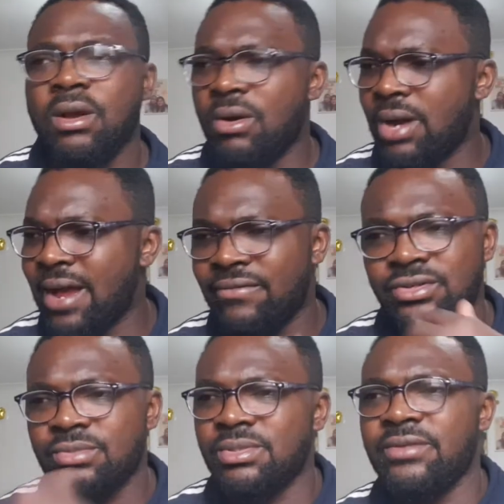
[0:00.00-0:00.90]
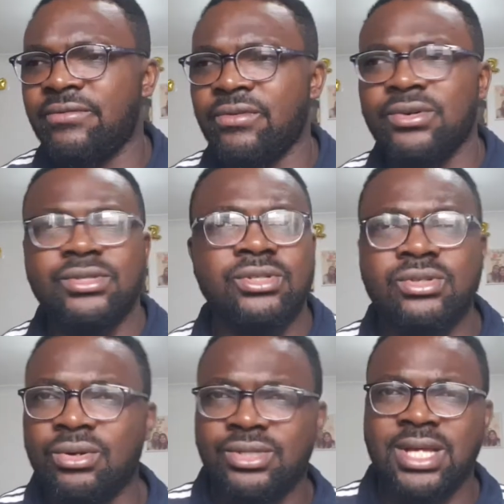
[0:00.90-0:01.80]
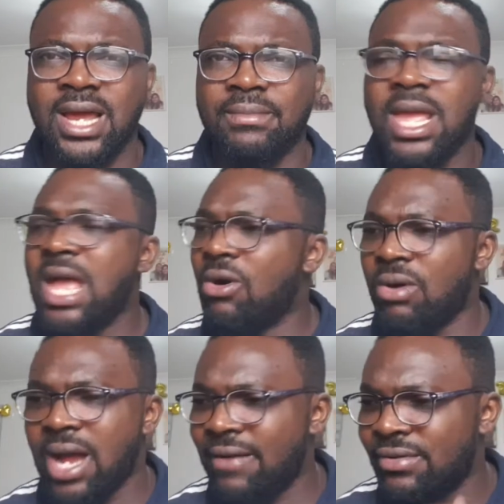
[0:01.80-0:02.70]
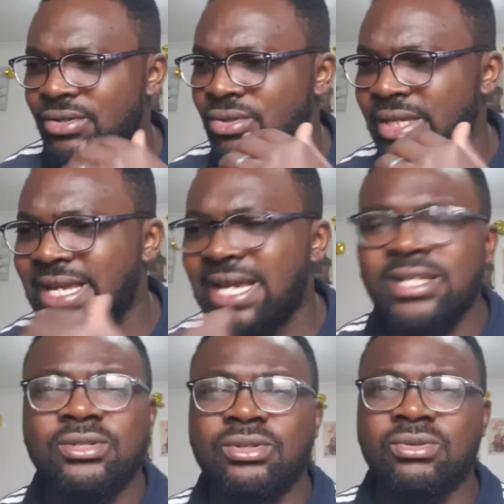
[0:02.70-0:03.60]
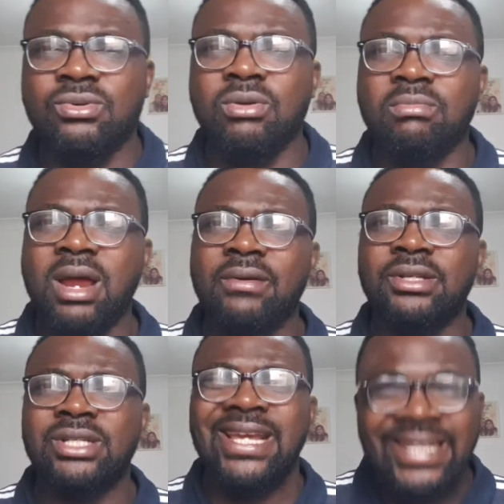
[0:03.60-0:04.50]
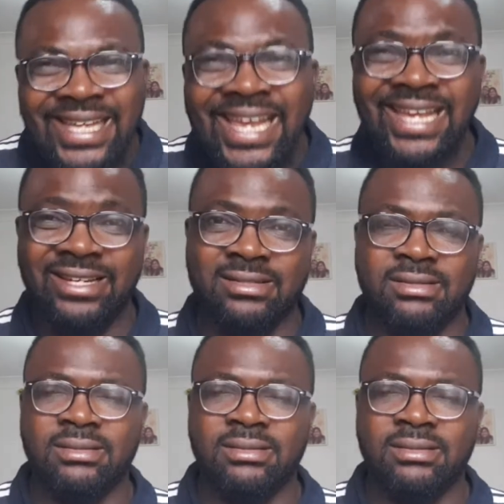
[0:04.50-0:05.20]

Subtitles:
or having to be divorced the third time, or having to get into the wrong marriage again.